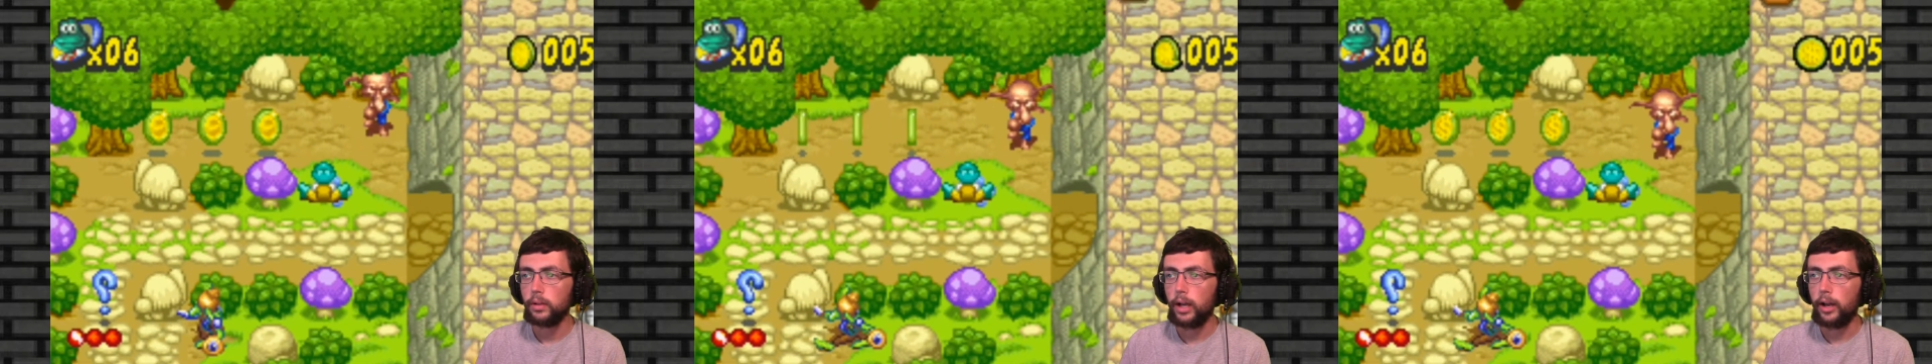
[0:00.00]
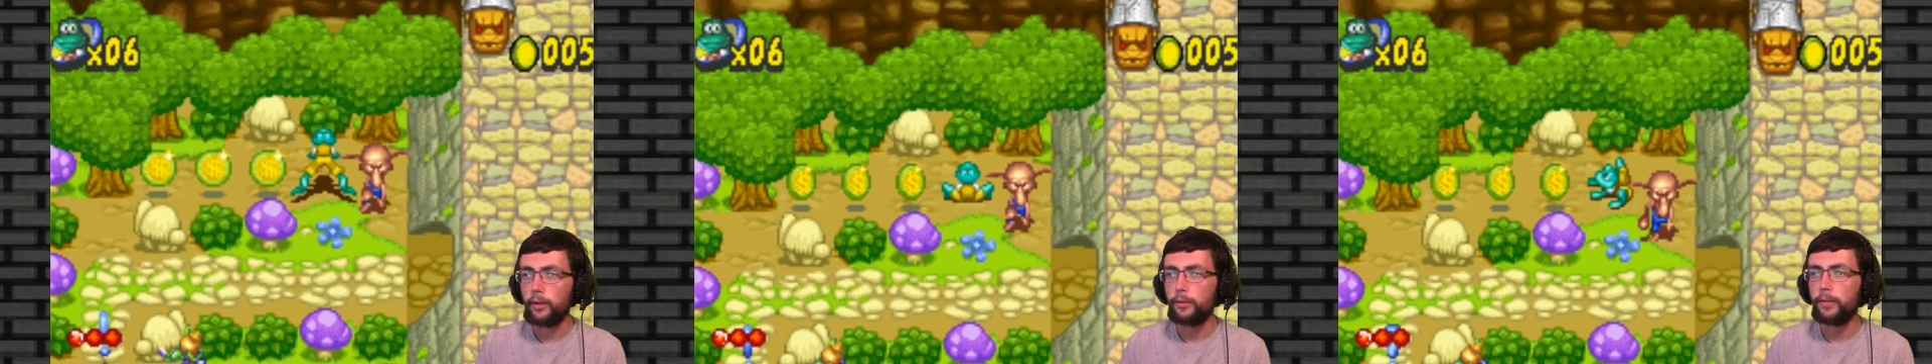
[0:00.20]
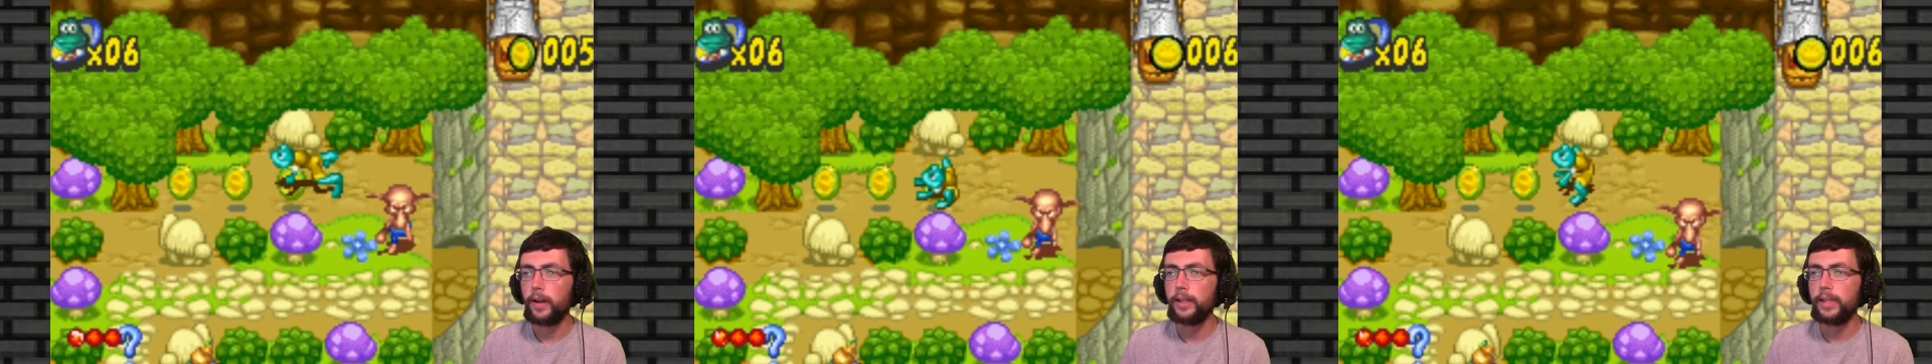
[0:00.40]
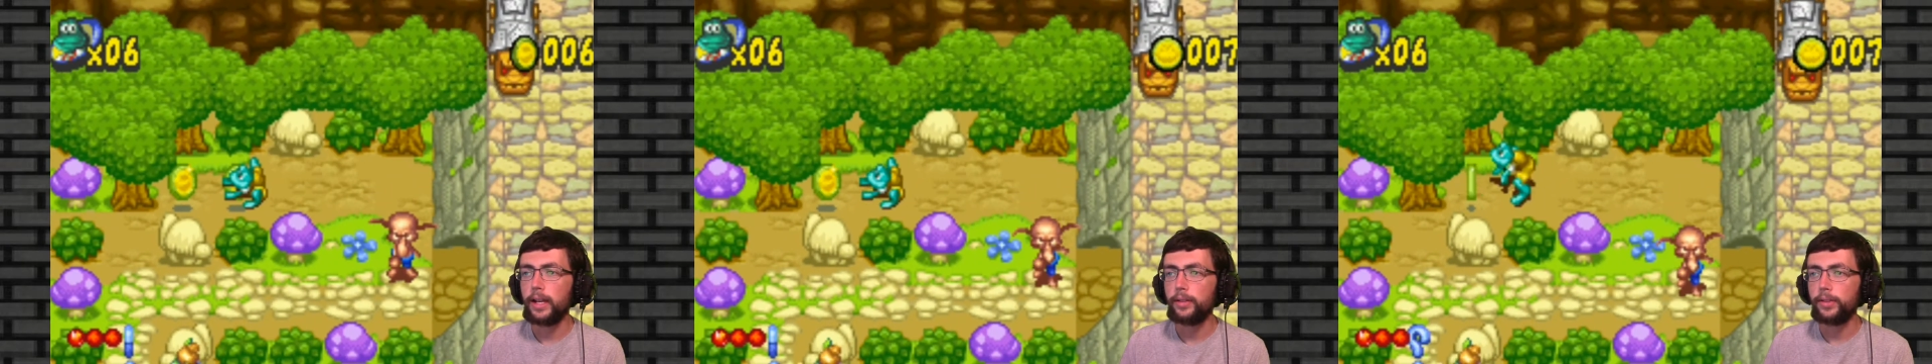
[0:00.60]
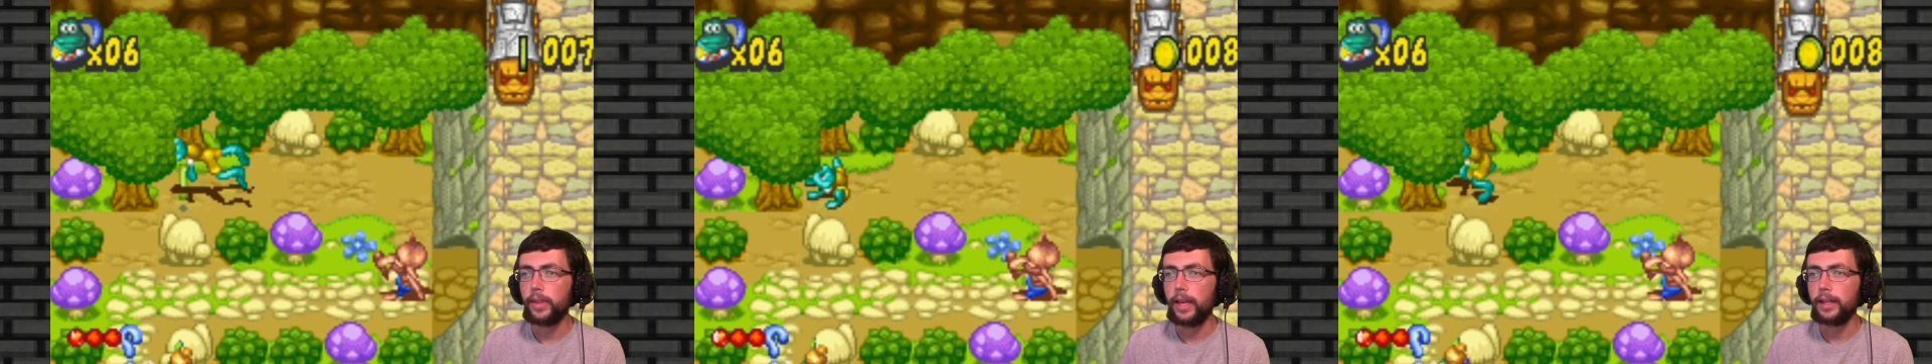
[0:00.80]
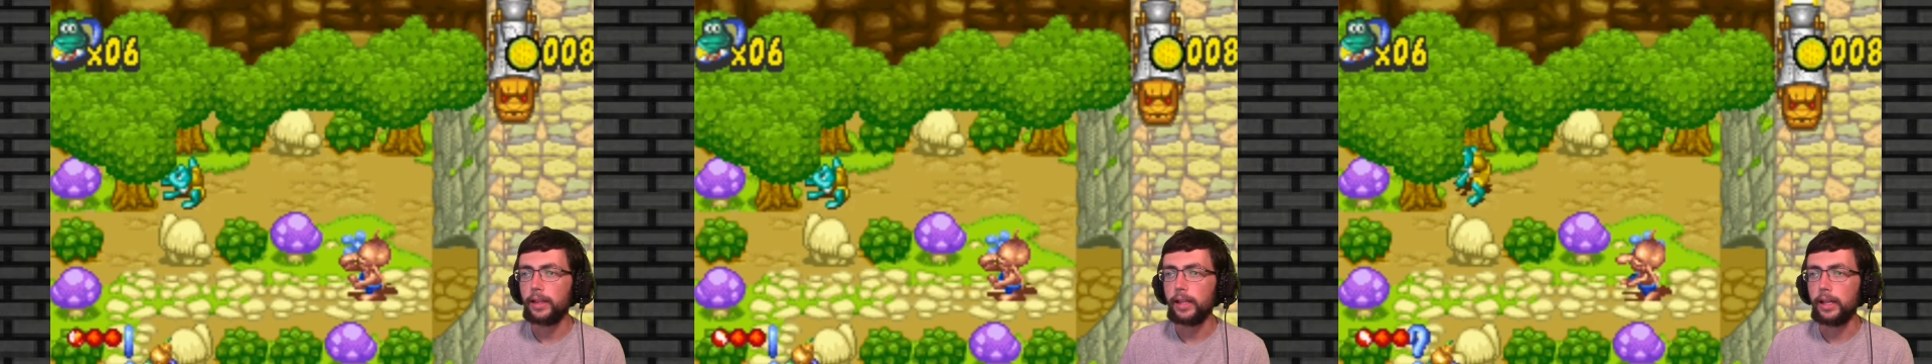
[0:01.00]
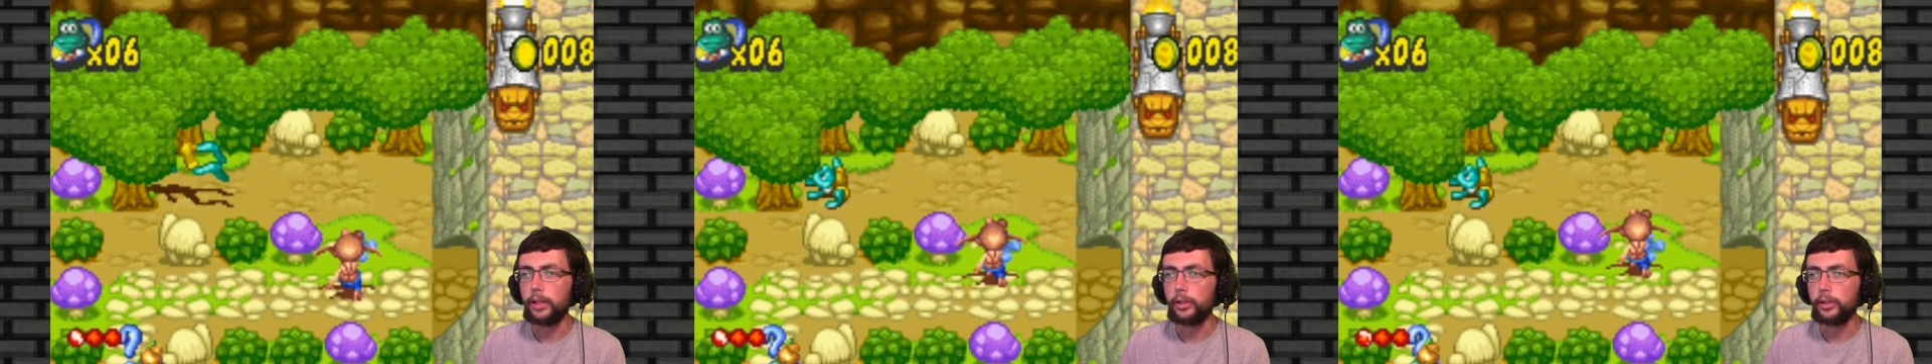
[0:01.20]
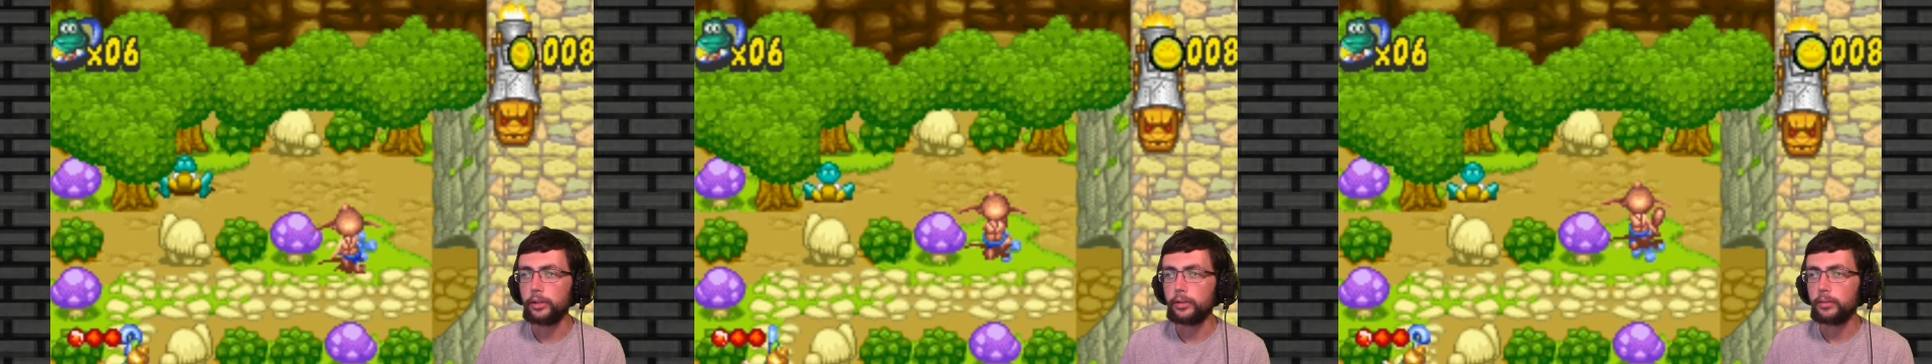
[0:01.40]
I'll find out that
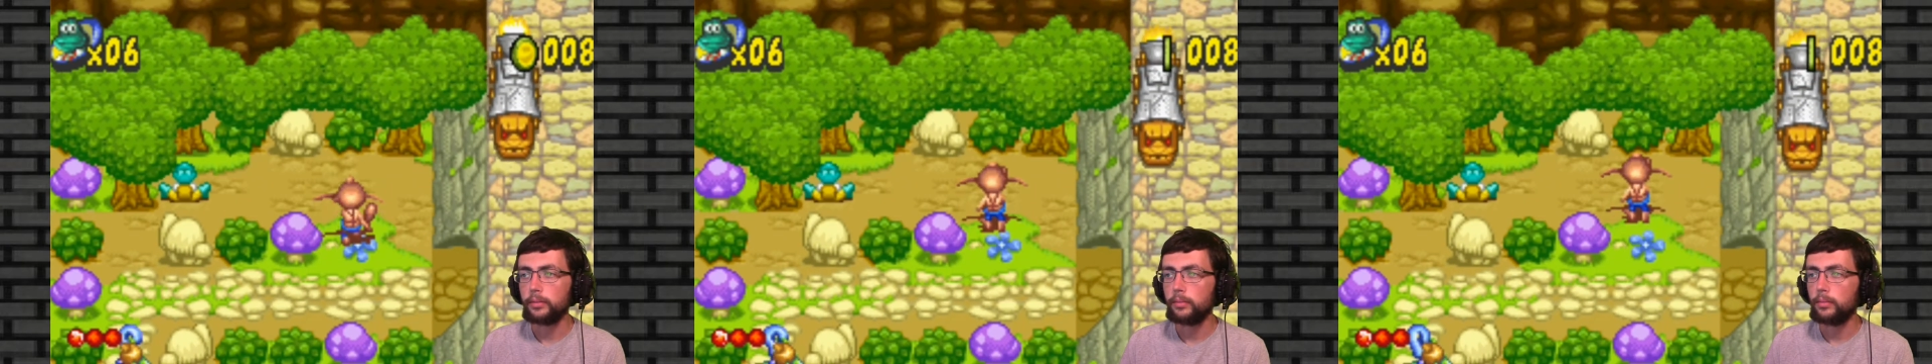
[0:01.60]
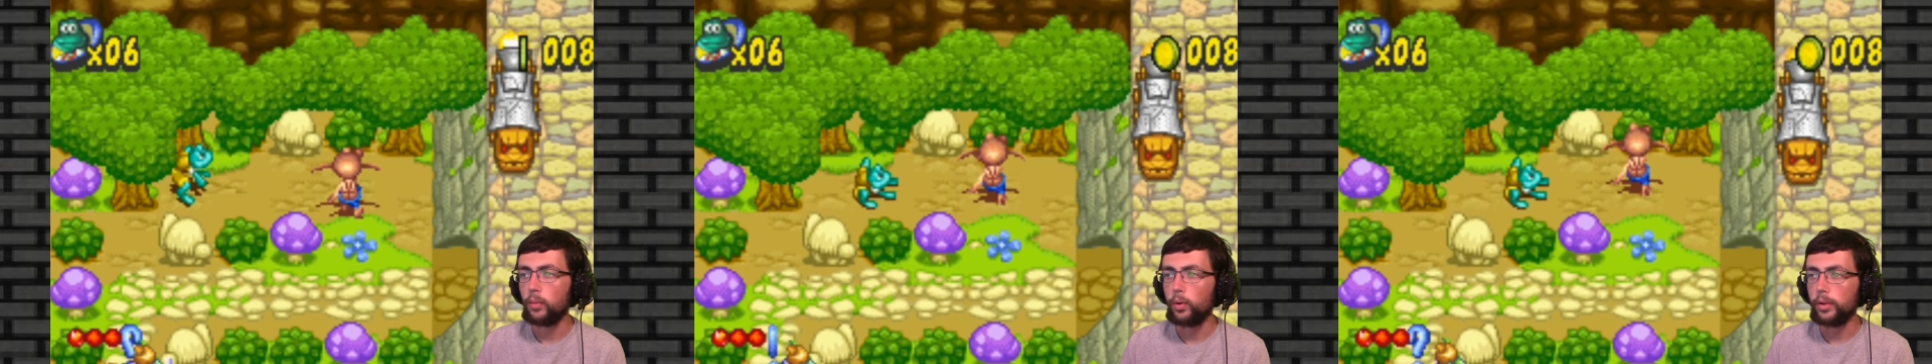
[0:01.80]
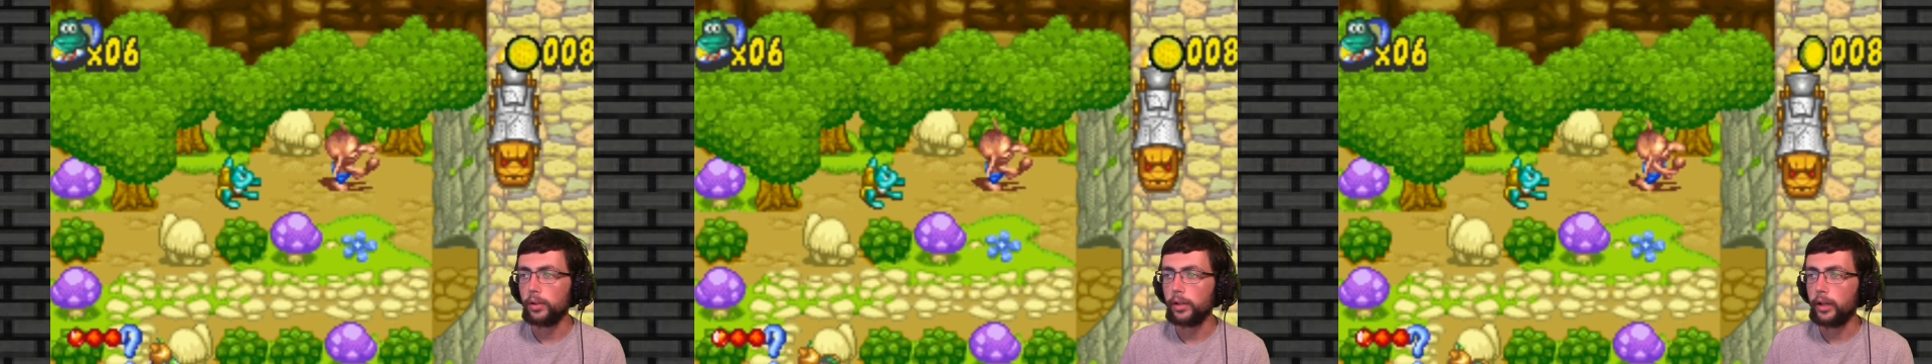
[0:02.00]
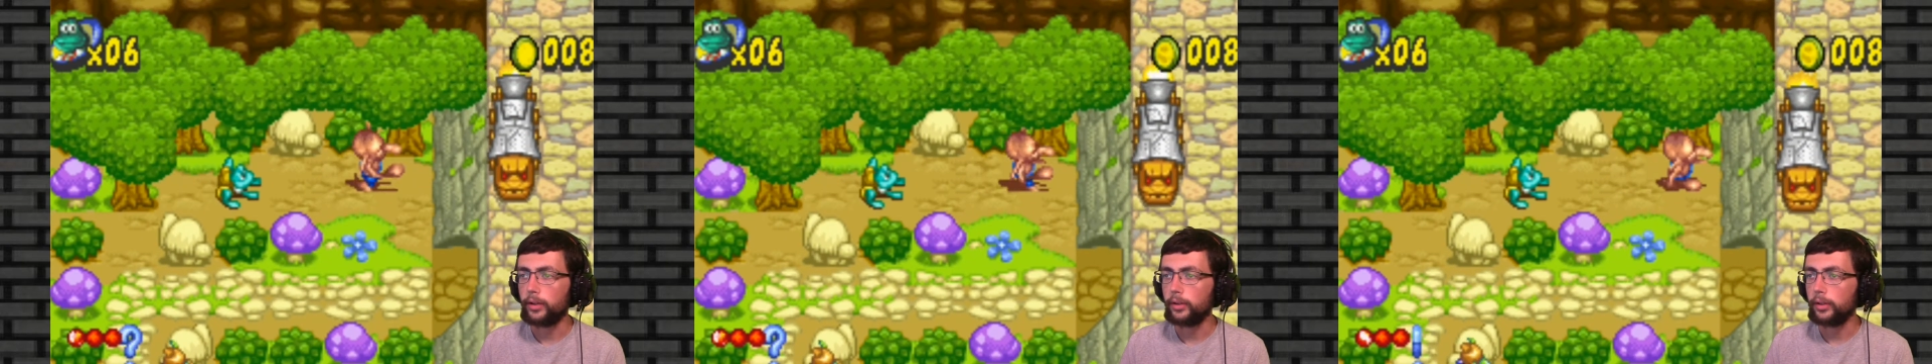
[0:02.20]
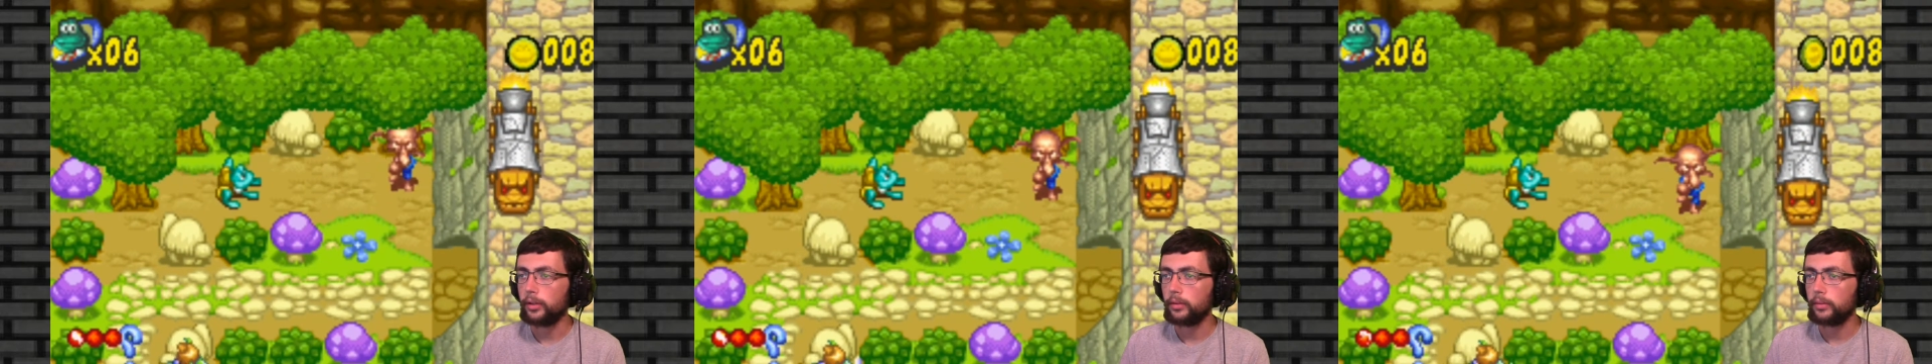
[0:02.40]
later, more than likely.